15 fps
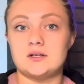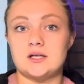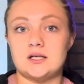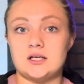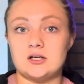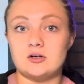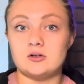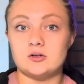
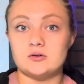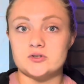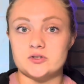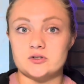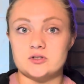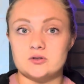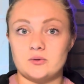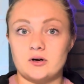getting
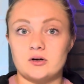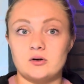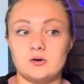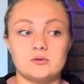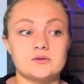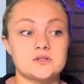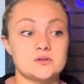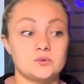closer to our
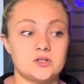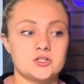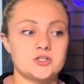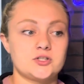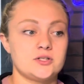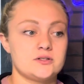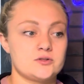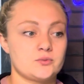goals,
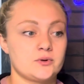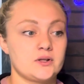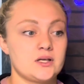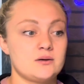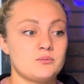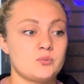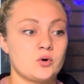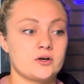which is really
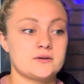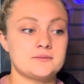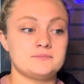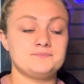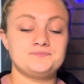important.